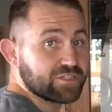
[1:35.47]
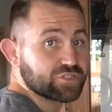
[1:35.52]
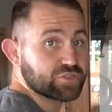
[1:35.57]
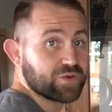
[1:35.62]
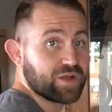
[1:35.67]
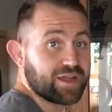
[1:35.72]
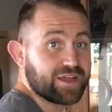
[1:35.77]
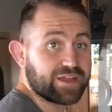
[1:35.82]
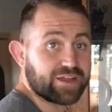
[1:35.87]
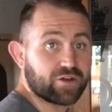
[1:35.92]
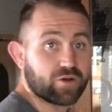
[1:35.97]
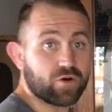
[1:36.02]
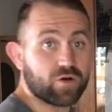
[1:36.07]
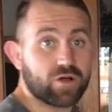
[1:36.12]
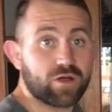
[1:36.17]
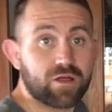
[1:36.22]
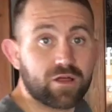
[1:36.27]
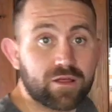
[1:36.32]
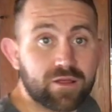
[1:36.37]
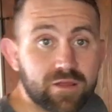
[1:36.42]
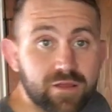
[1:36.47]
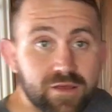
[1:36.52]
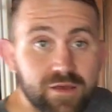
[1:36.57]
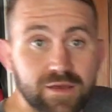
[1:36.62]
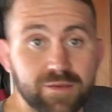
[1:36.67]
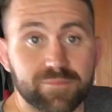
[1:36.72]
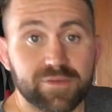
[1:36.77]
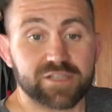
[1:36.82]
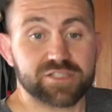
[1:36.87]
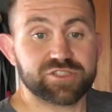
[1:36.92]
triangle.
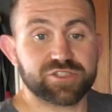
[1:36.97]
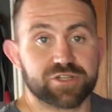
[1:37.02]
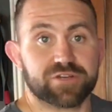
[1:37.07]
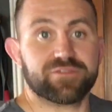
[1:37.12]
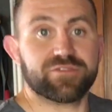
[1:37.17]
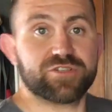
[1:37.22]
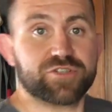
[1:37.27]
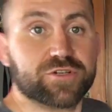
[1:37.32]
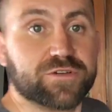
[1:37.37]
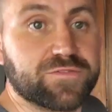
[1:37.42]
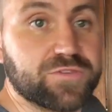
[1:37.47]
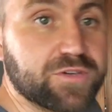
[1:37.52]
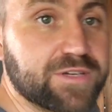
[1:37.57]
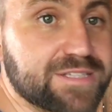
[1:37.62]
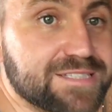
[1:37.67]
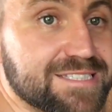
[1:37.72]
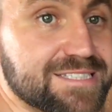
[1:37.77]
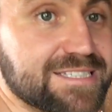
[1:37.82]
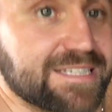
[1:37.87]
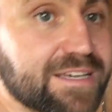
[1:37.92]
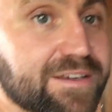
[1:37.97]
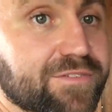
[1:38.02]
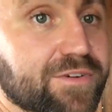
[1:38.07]
I'm not sure if you can see it